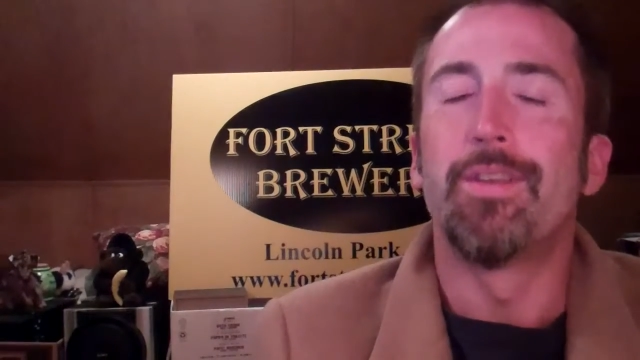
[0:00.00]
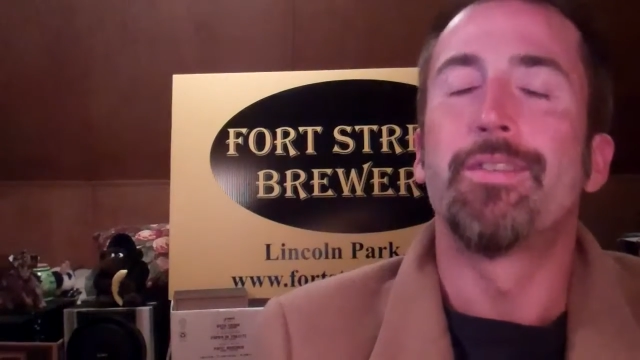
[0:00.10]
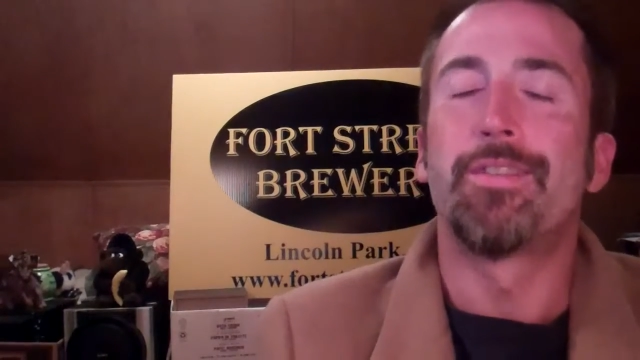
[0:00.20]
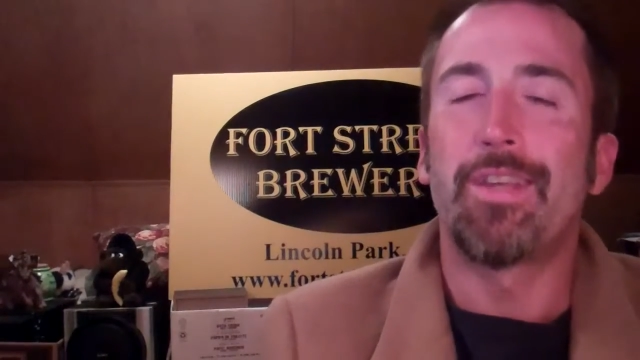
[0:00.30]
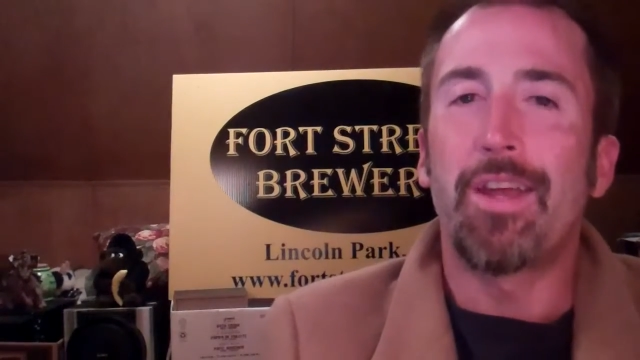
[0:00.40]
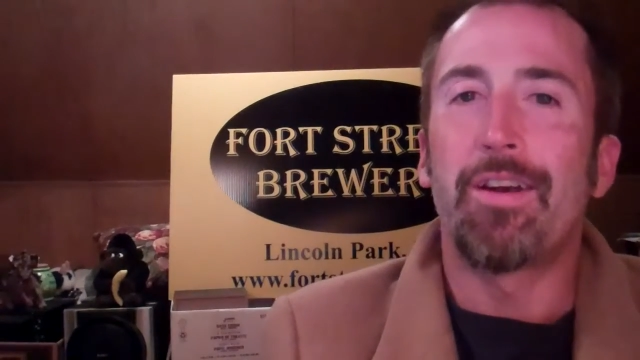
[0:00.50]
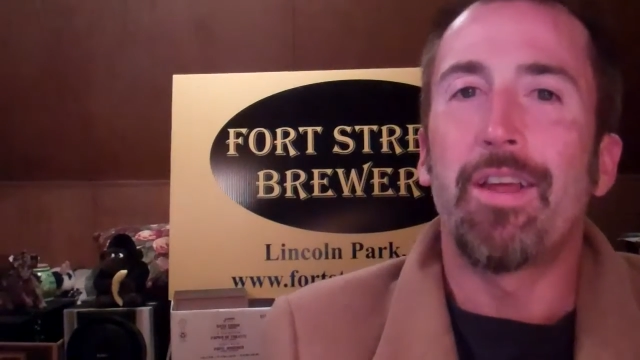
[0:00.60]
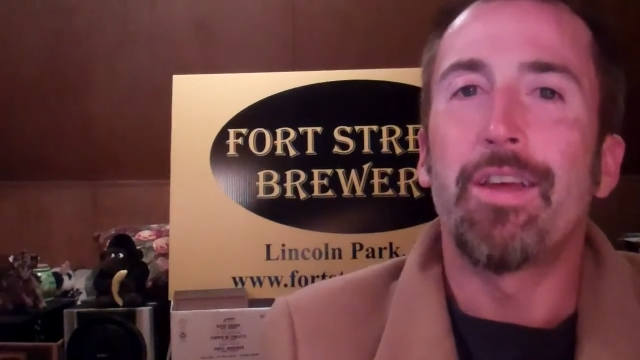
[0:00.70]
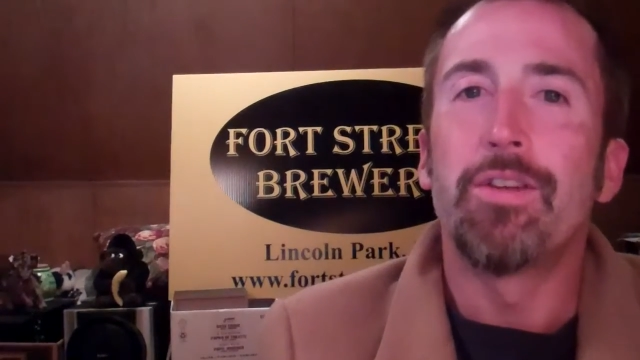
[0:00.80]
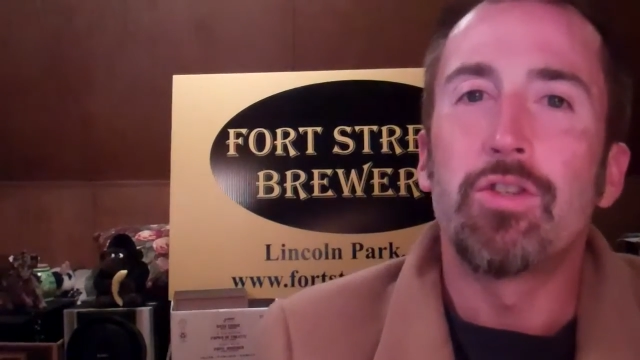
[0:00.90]
It's
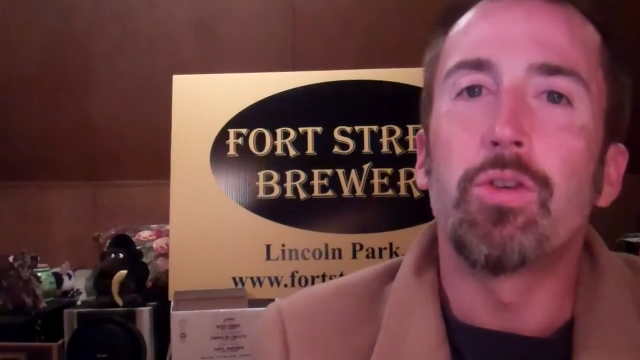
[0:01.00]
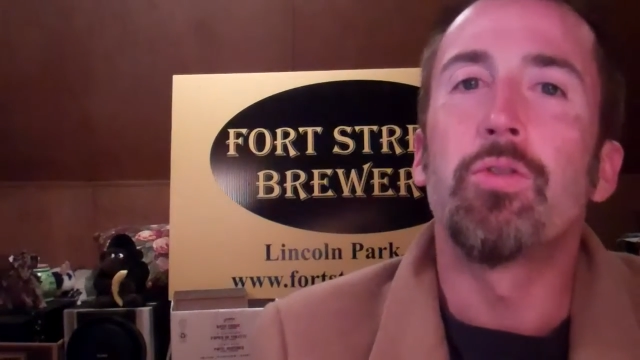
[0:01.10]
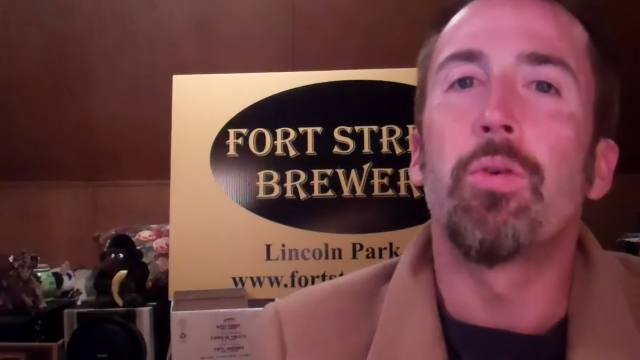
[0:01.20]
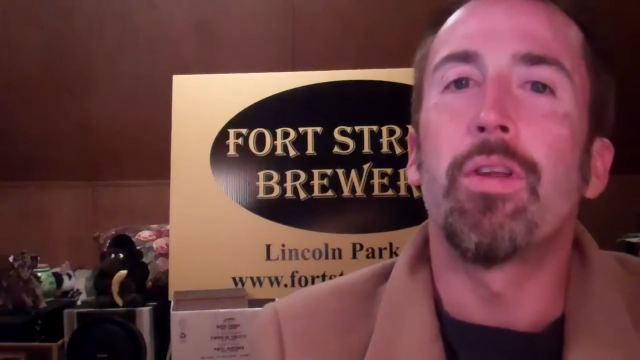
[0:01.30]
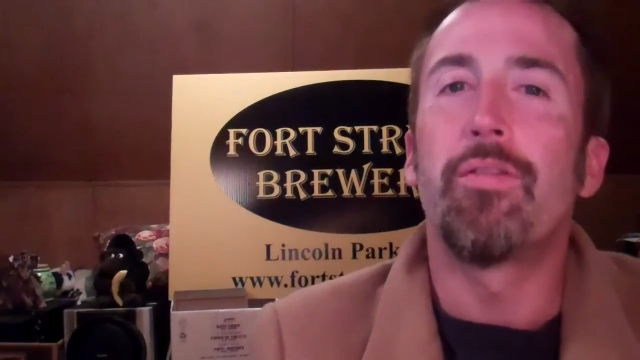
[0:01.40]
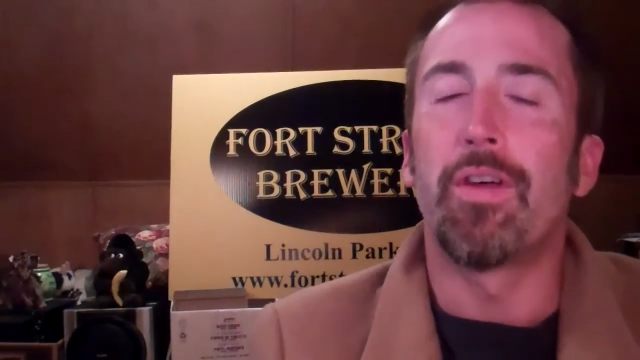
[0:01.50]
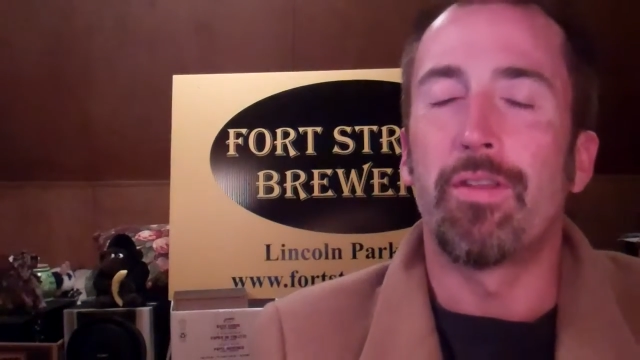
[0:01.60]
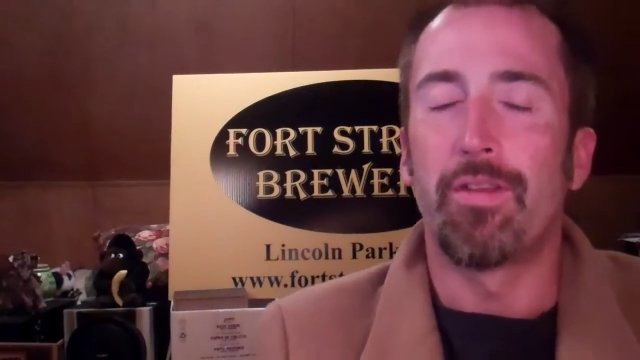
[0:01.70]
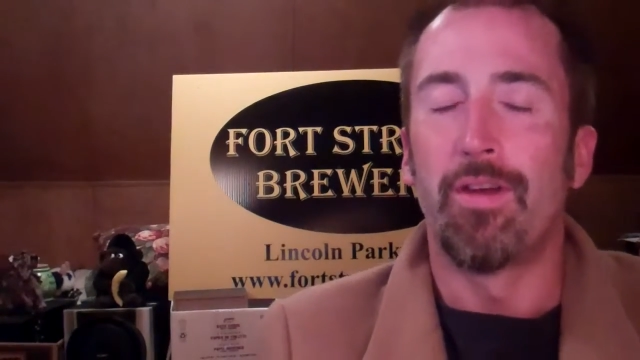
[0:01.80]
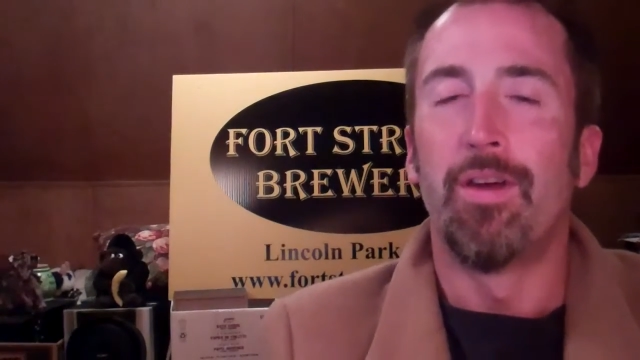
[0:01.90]
Saturday, June
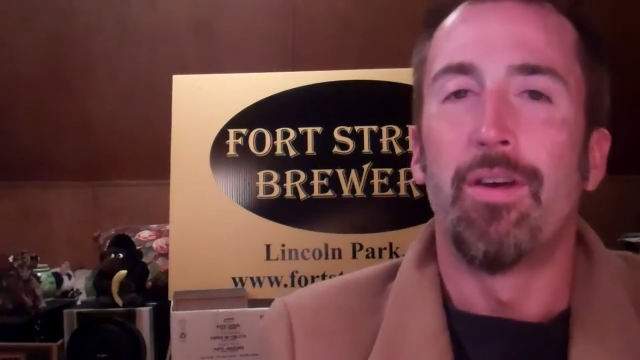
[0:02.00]
25th.